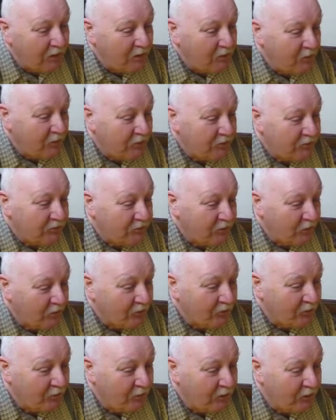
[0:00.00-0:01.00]
which
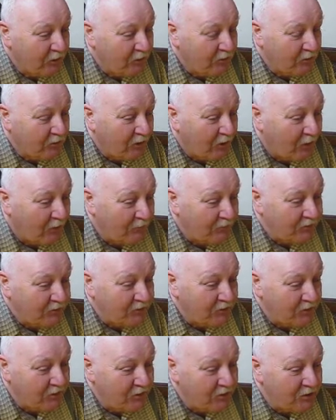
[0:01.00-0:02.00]
talks about
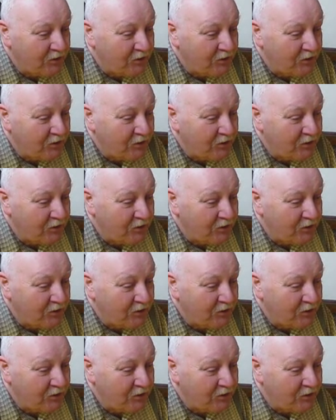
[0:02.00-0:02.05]
obviously